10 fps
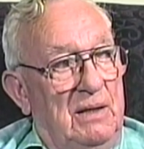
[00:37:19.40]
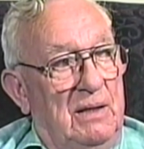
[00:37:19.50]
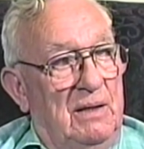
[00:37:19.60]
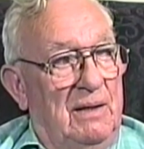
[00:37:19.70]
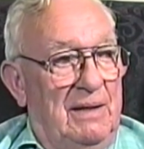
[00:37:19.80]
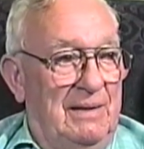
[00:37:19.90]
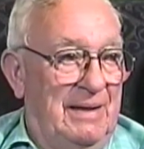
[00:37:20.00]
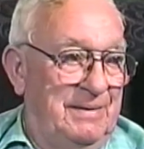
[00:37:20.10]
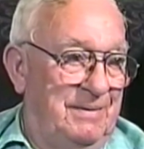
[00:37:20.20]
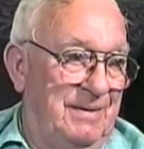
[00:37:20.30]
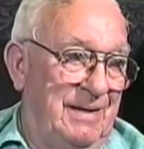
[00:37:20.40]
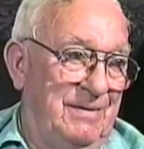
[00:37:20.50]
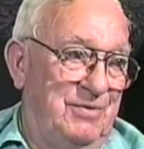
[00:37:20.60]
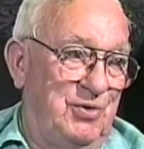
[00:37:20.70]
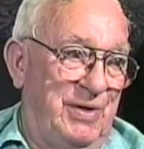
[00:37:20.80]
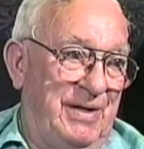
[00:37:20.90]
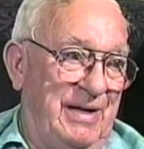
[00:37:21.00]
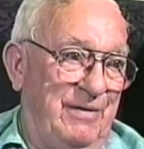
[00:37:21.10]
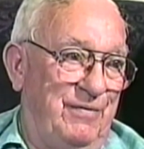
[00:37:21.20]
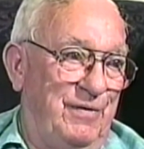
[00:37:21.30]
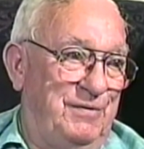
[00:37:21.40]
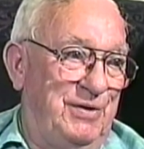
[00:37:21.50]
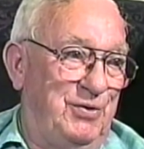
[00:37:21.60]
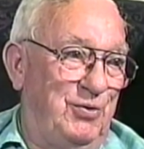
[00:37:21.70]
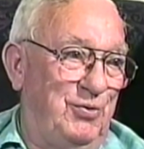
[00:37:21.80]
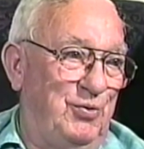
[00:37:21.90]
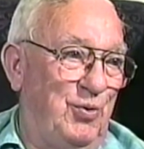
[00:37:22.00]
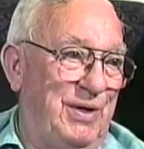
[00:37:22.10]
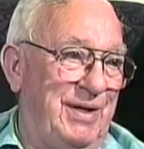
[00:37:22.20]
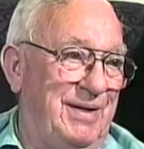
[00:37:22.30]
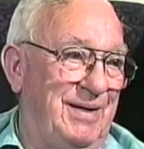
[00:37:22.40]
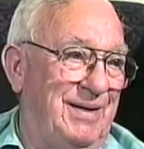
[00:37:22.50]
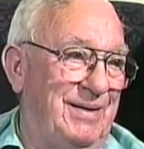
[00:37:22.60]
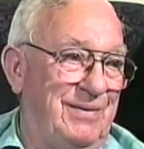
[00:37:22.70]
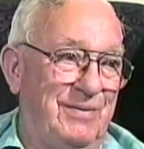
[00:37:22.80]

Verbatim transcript: uh, I, I joined that 5220, uh,